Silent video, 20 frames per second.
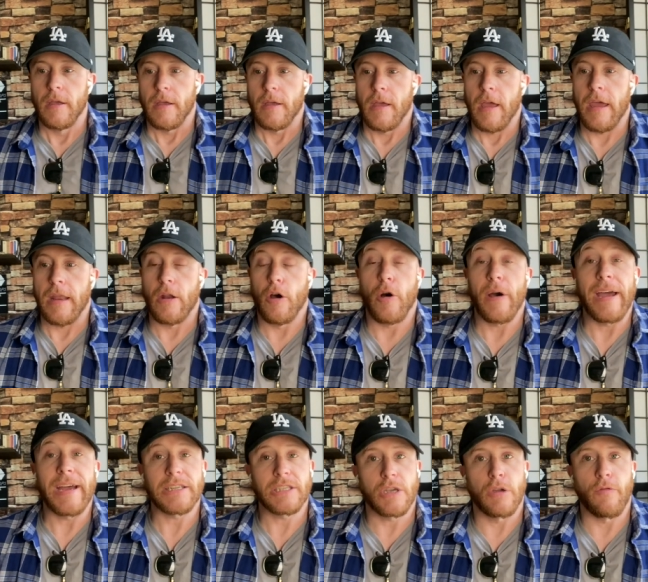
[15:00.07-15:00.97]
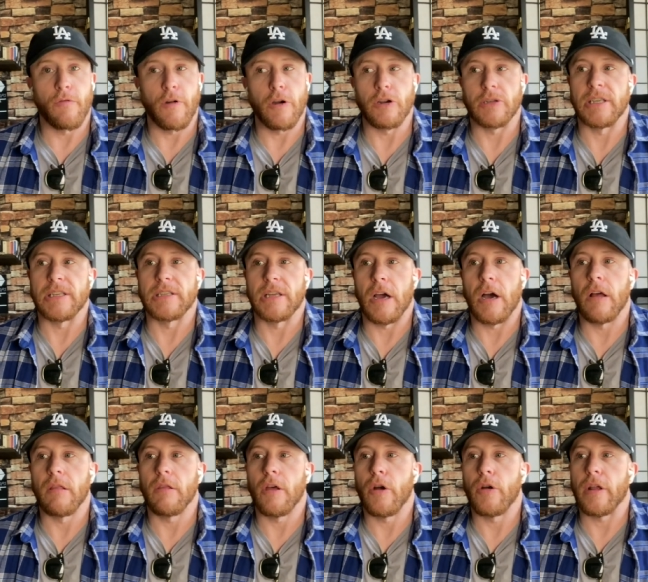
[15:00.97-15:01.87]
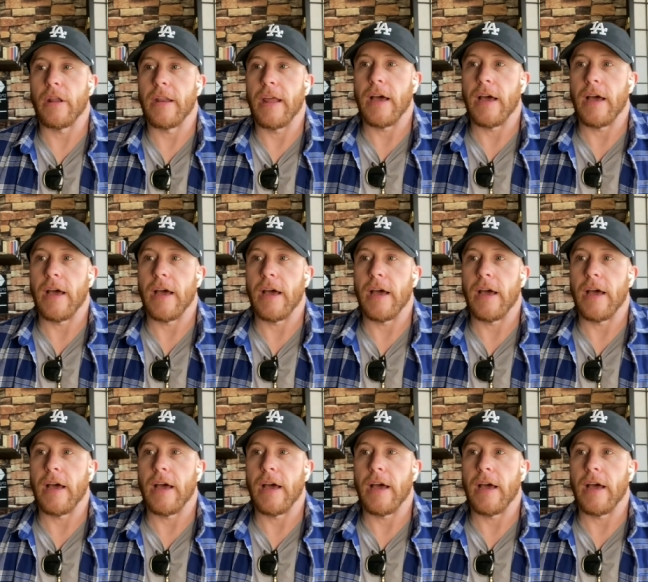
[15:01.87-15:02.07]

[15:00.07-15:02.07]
And they'll ask you first, is it unloaded?